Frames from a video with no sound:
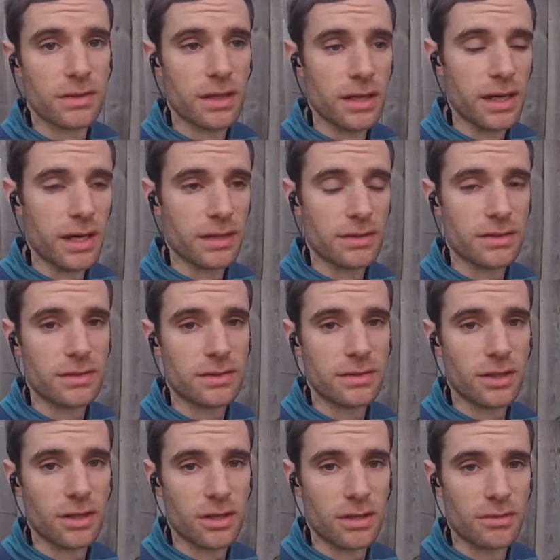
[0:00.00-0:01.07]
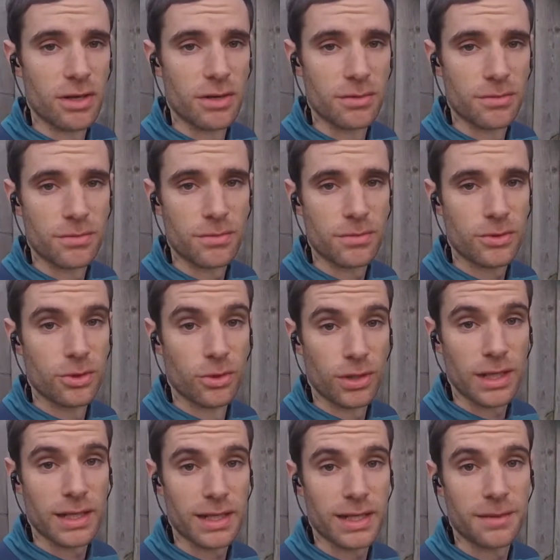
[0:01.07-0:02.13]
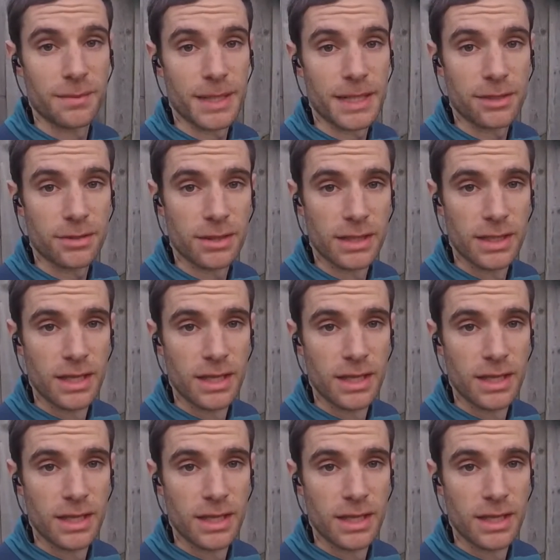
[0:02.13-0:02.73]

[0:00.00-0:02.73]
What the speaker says: that I'd start the run talking like I am now.